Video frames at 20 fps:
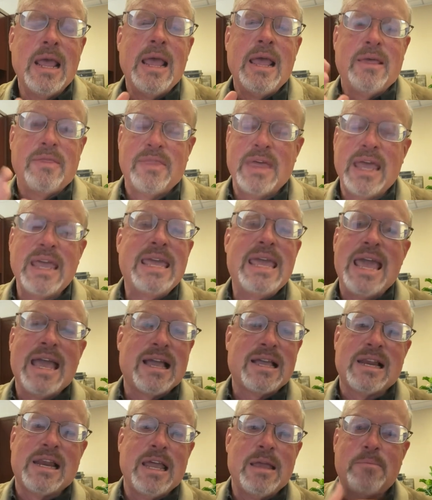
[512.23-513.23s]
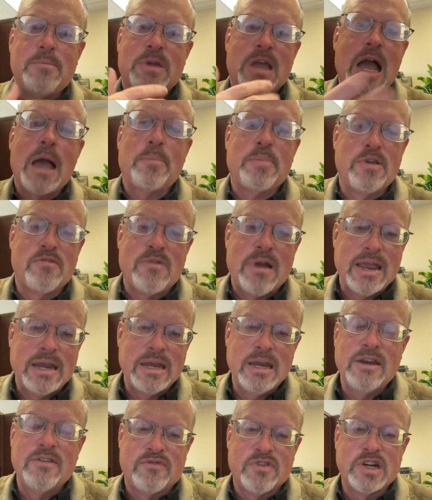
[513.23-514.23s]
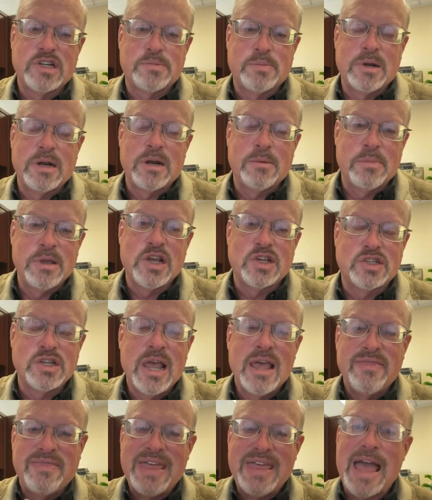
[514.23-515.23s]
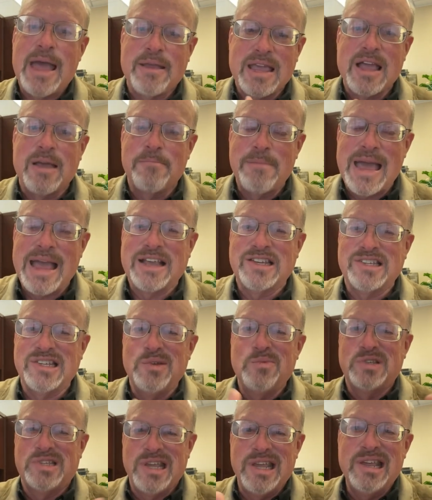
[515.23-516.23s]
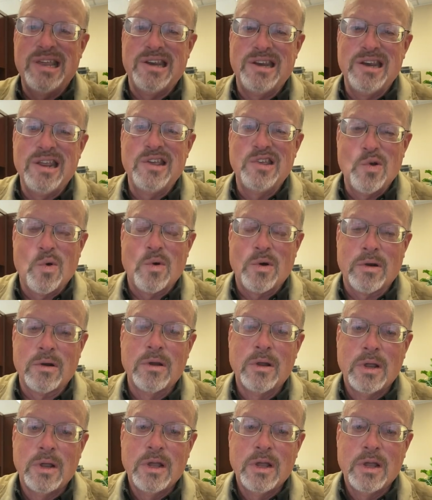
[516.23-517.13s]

they can't claim copyright infringement because that magazine was in your